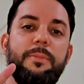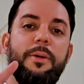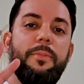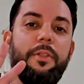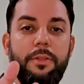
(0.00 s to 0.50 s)

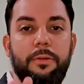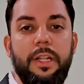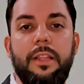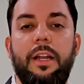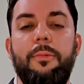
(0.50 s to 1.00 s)
number
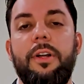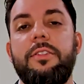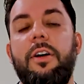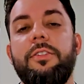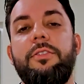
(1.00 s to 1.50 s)
3 that I wanna
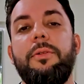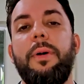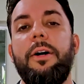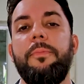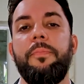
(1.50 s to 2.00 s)
talk to you
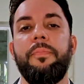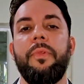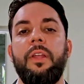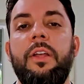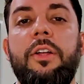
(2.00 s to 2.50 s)
about,
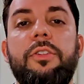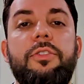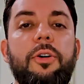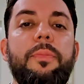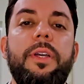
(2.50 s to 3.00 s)

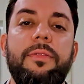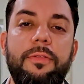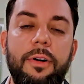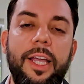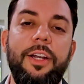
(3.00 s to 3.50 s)
don't be
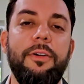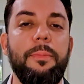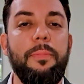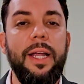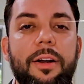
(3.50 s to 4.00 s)
afraid or
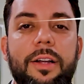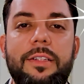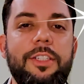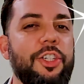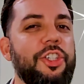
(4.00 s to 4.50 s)

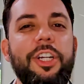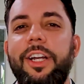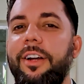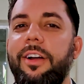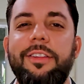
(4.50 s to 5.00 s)
embarrassed to
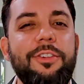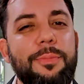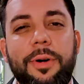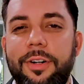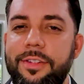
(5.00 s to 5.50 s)
share a little
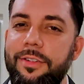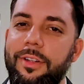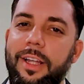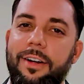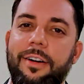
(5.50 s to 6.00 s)
personal
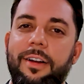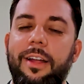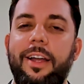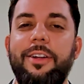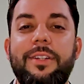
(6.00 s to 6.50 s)
letter.
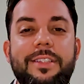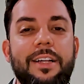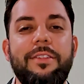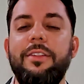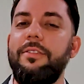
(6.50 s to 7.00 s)
I know it sounds a little